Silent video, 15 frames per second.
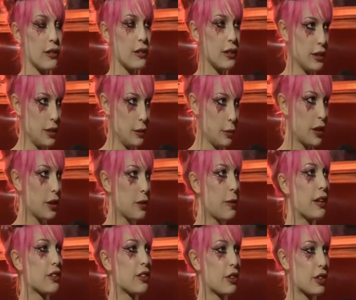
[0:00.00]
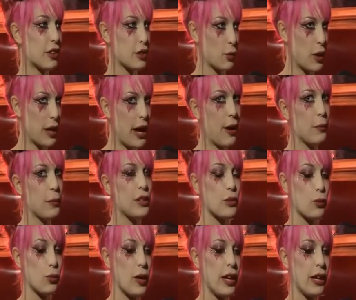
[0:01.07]
Tea Party Massacre. It's what
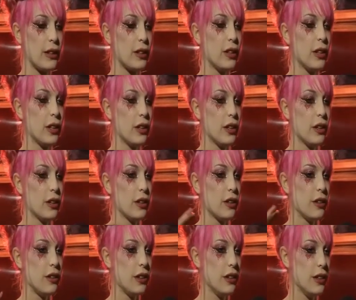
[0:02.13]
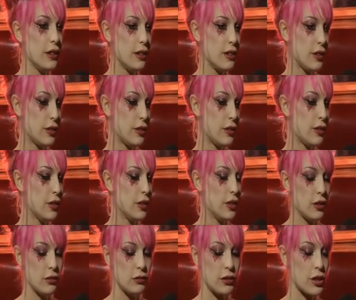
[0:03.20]
happens when these,
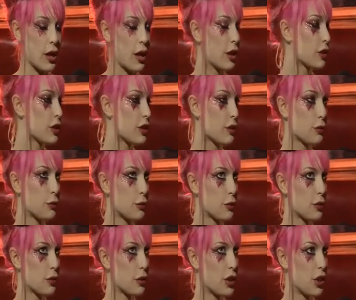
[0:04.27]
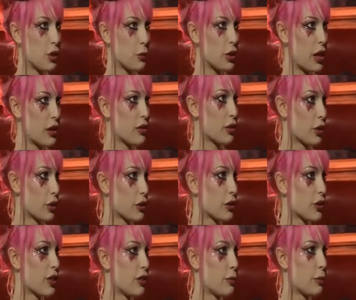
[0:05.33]
just hundreds of oppressed
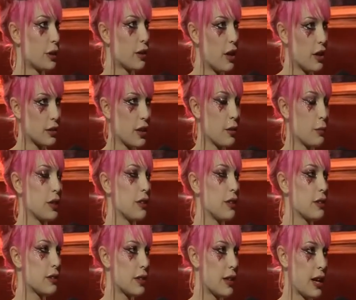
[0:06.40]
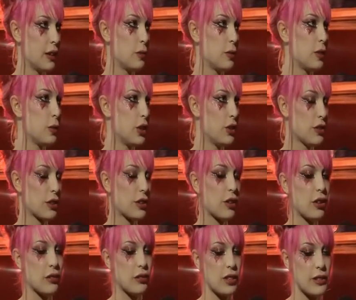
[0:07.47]
girls that have been locked up in this asylum and abused and
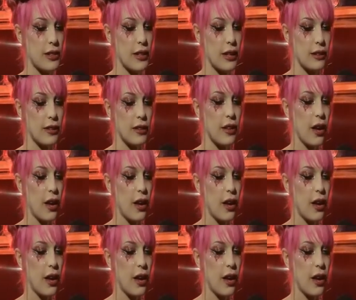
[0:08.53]
all of these things,